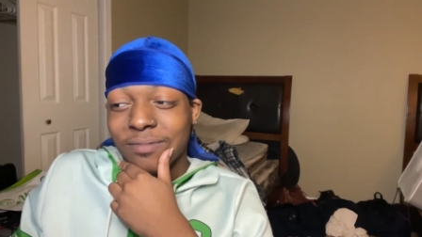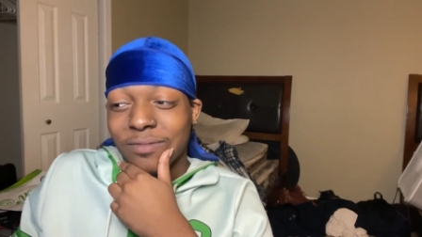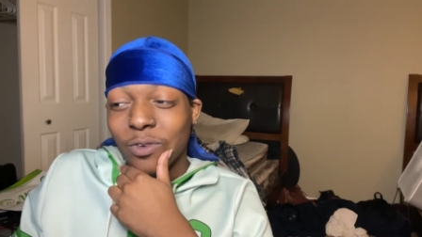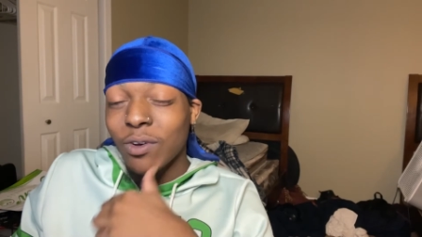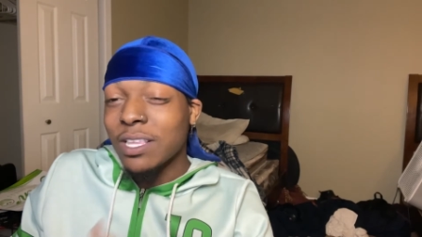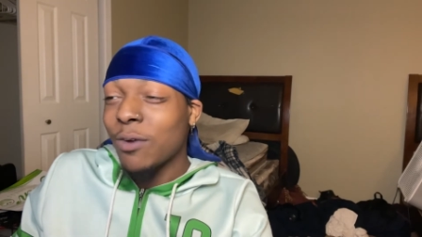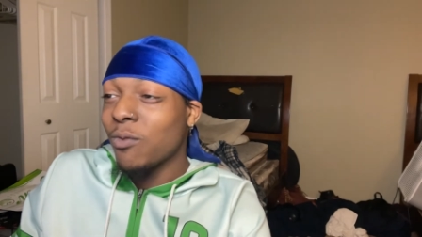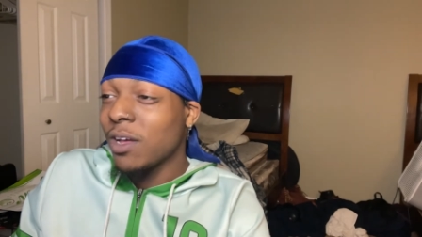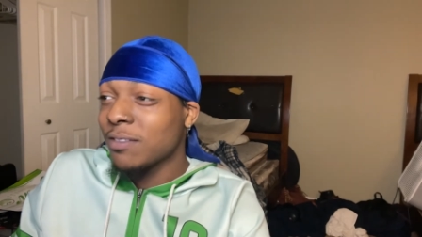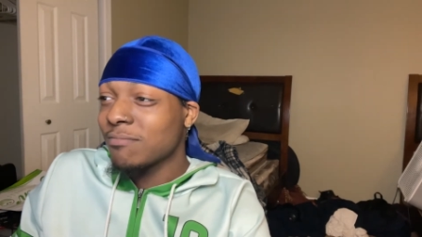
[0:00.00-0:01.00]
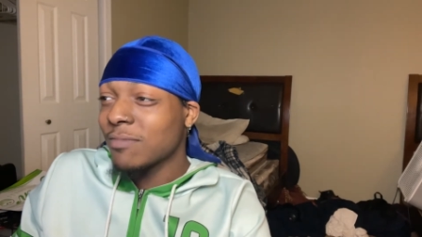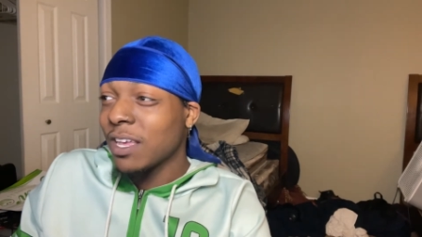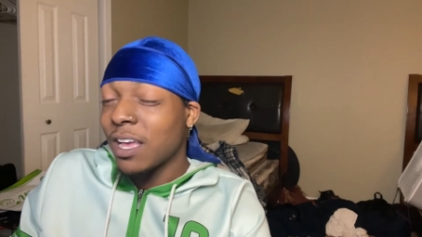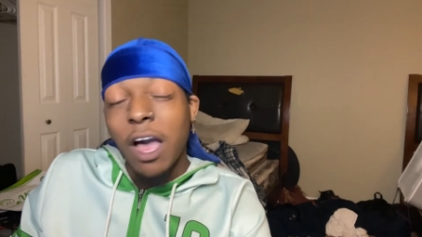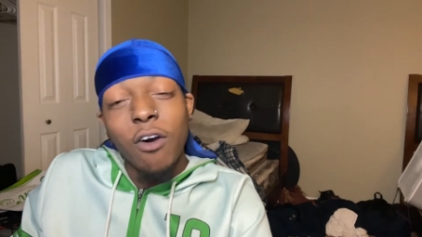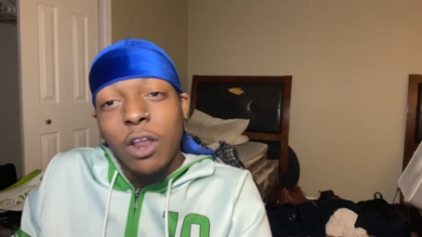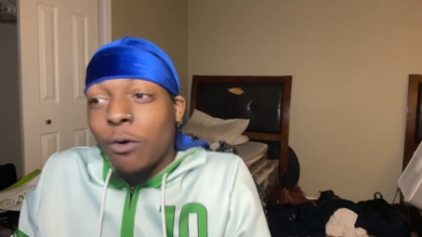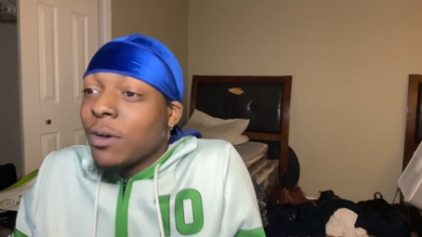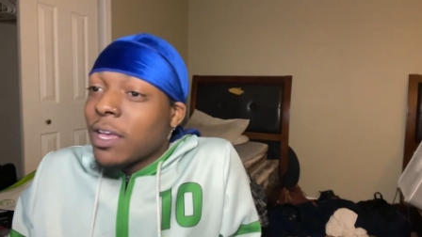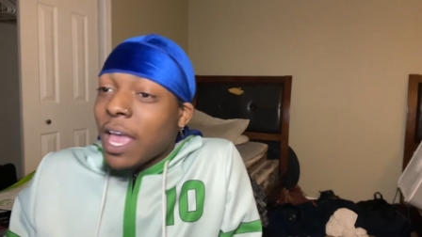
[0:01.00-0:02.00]
What was that one? I don't know.
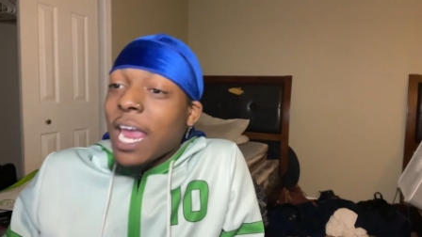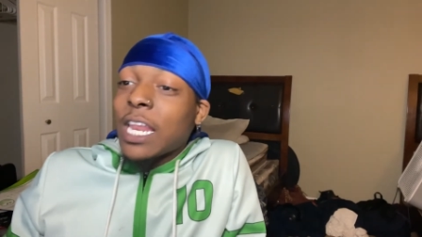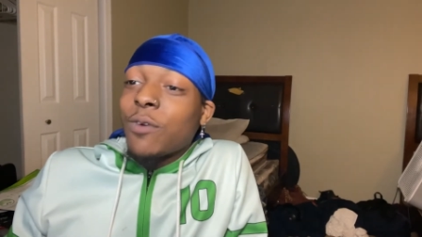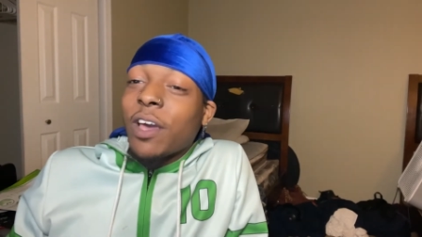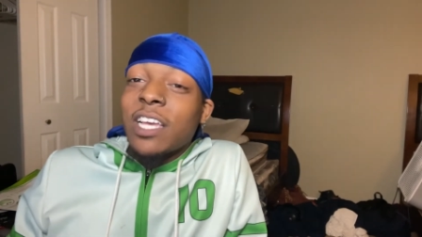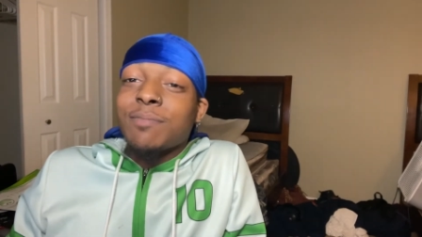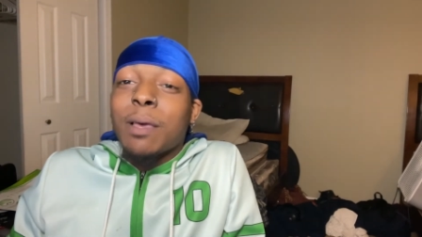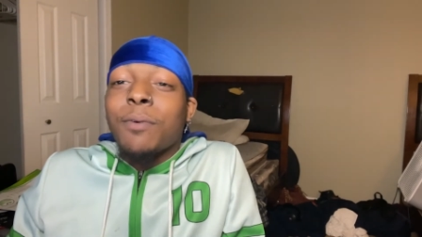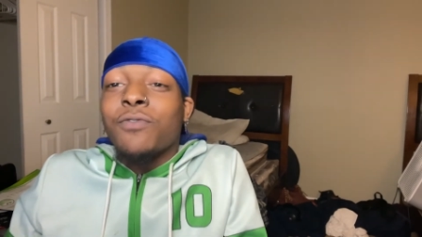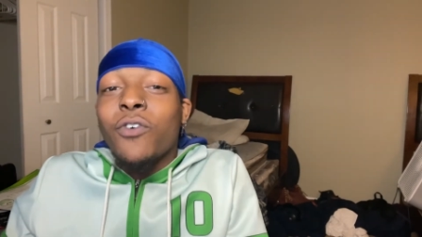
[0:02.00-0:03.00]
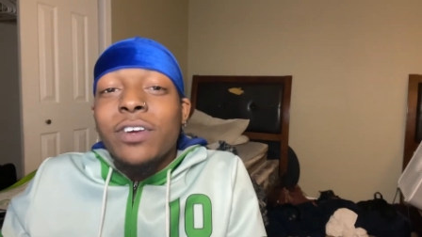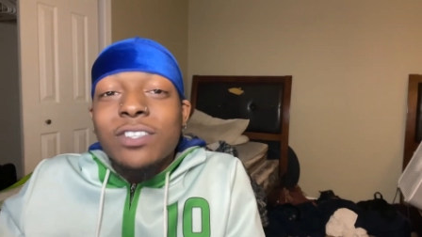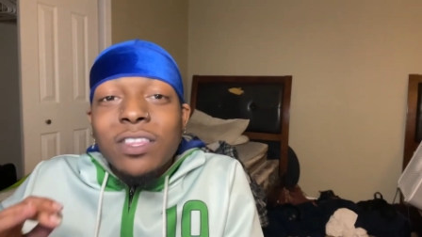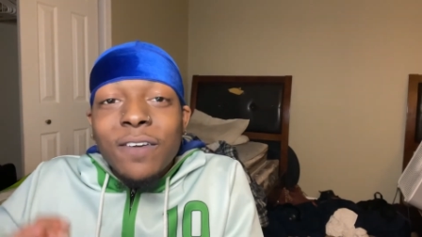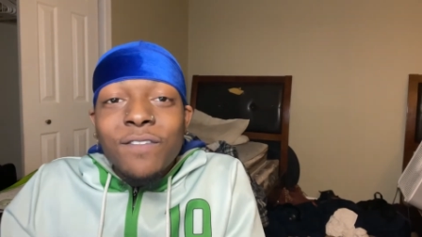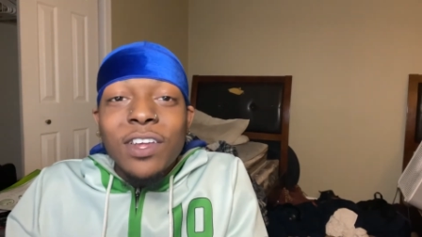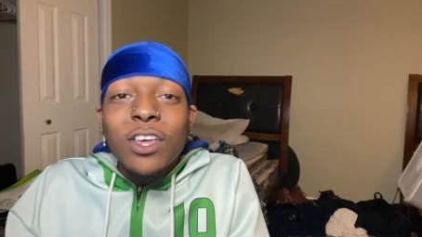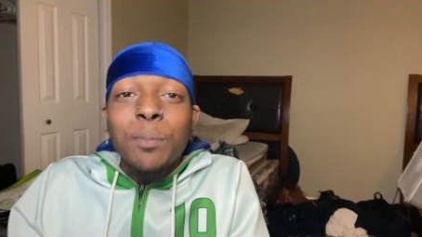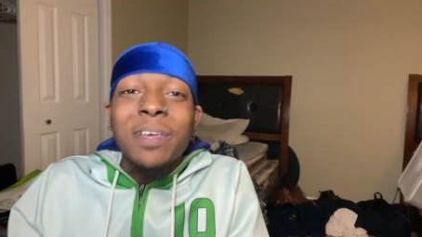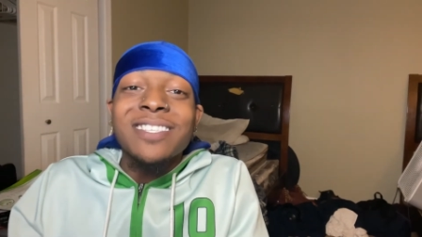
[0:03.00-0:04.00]
Anyways, man, before we start the
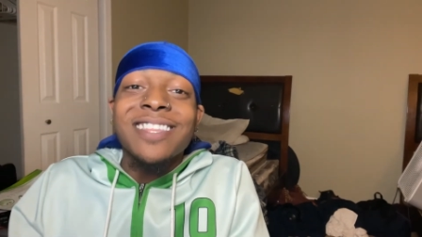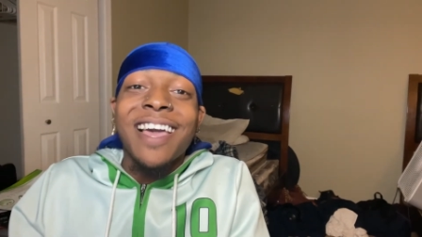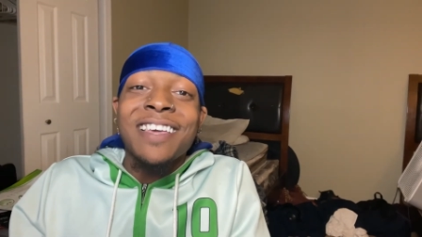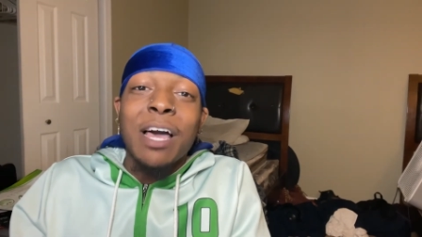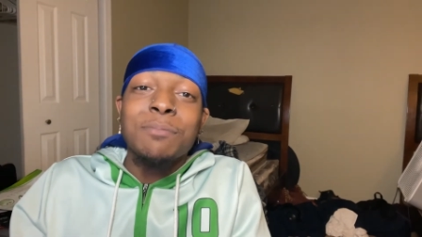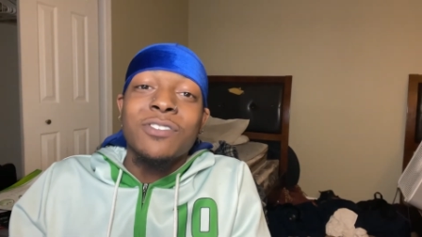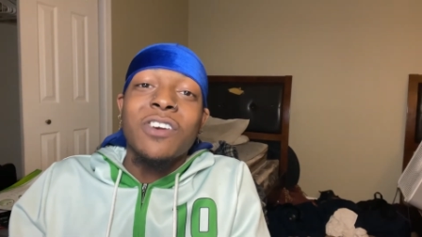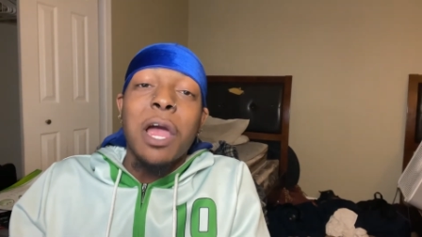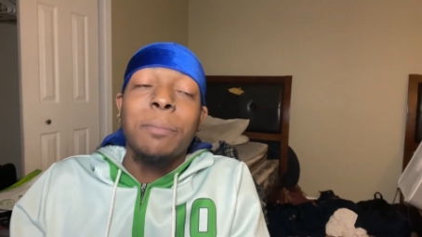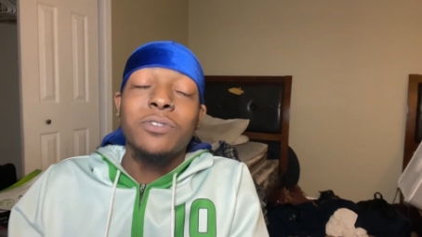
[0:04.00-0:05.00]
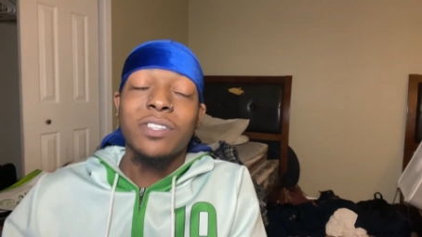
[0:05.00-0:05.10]
video, please like, comment, subscribe, and join the